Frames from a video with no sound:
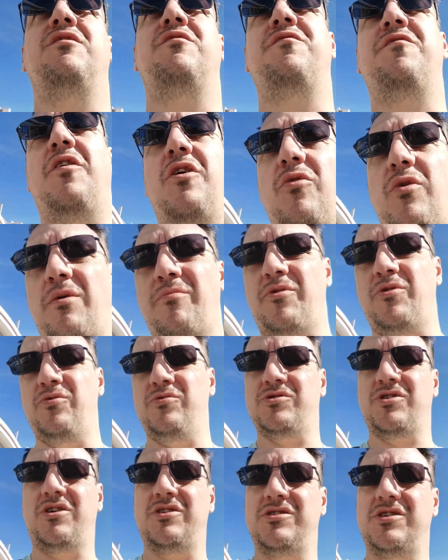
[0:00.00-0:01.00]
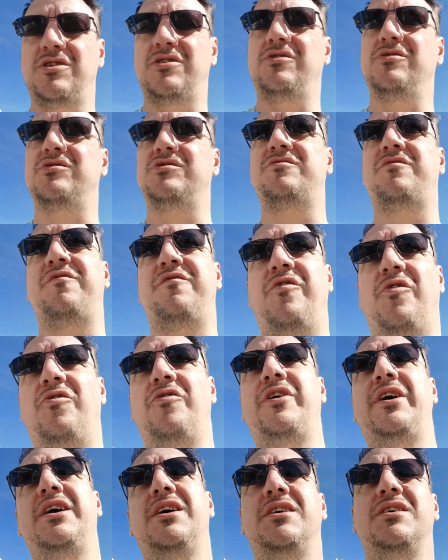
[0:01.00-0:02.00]
follow-up news articles
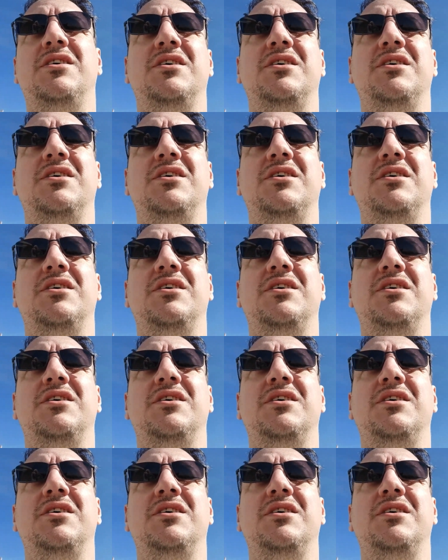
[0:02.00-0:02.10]
for it,